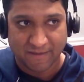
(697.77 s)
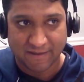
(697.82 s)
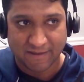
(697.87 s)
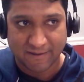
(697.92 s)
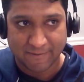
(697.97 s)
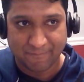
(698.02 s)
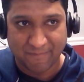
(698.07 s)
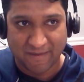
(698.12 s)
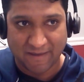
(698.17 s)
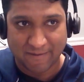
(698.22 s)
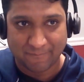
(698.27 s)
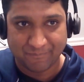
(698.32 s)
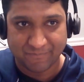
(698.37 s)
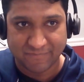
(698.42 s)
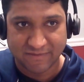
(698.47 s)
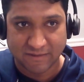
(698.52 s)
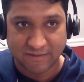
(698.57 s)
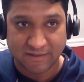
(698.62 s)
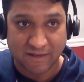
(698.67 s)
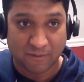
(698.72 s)

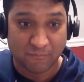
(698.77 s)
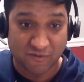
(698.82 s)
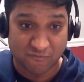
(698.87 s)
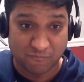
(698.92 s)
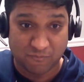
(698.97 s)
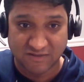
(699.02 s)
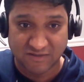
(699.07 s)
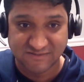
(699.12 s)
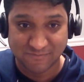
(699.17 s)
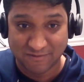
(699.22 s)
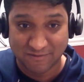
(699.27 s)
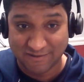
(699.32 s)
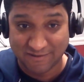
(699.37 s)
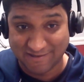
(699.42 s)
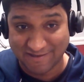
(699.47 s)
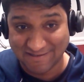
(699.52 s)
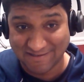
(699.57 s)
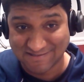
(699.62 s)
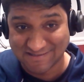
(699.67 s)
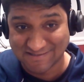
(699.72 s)
the number of
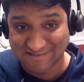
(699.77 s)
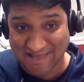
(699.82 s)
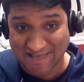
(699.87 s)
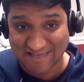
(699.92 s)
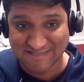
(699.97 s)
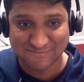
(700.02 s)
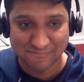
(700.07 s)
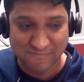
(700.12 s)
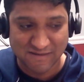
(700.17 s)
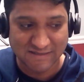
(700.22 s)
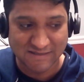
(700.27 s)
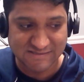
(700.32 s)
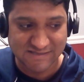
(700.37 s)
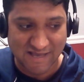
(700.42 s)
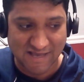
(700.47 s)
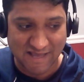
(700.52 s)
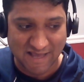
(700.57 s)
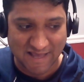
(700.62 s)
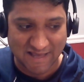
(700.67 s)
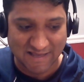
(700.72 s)
possibilities is as much
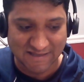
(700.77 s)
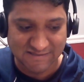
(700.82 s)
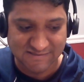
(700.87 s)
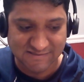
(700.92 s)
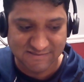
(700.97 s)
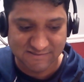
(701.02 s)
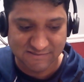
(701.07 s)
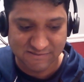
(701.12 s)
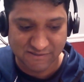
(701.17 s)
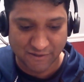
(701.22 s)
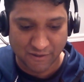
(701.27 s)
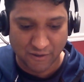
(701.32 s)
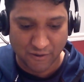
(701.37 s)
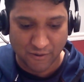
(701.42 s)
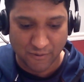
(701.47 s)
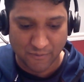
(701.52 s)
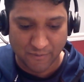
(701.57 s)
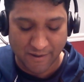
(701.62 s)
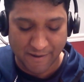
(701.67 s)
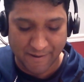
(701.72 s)
as,
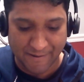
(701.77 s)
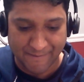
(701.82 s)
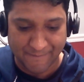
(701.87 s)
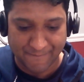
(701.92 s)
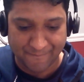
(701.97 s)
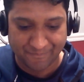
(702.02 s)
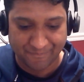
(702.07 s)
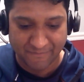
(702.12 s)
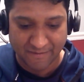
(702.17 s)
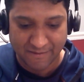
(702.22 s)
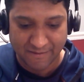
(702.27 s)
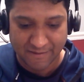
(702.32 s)
the